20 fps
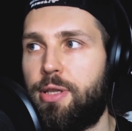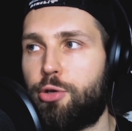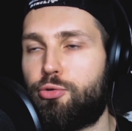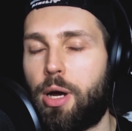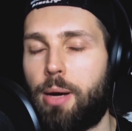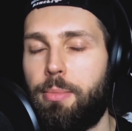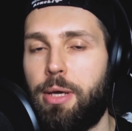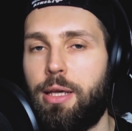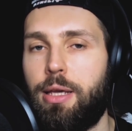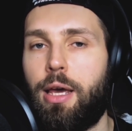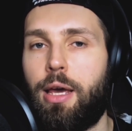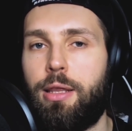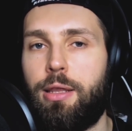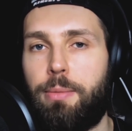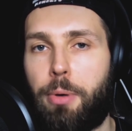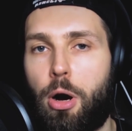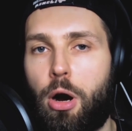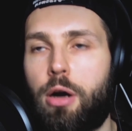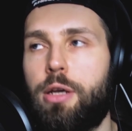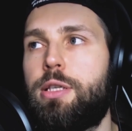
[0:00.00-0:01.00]
the drumming and
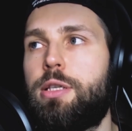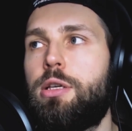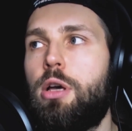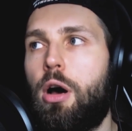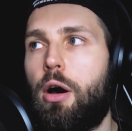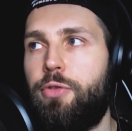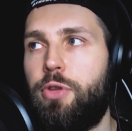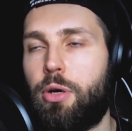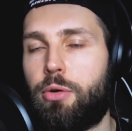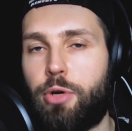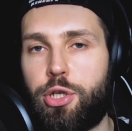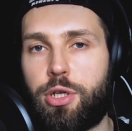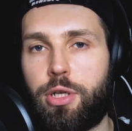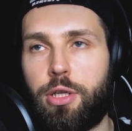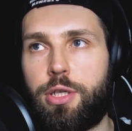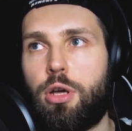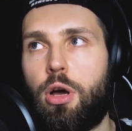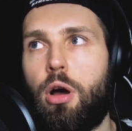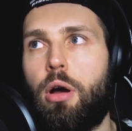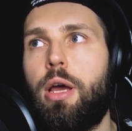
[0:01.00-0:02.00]
the parts of the
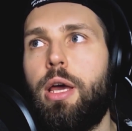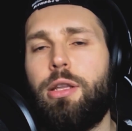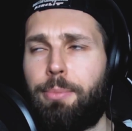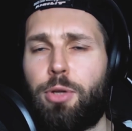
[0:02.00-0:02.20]
original song.